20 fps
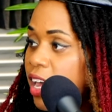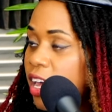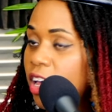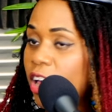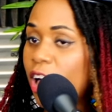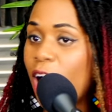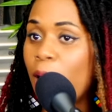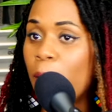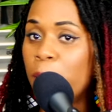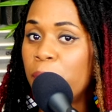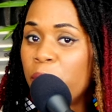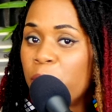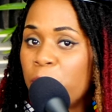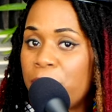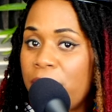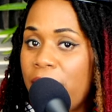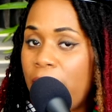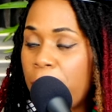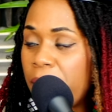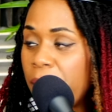event called Boom
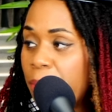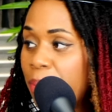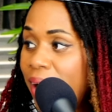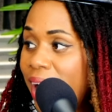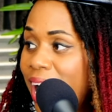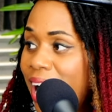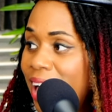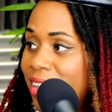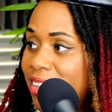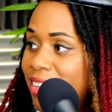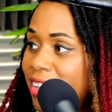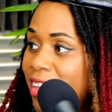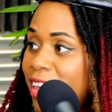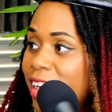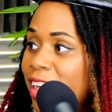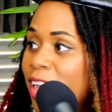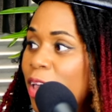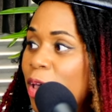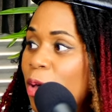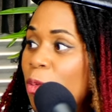Bap and Brats,
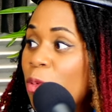mm.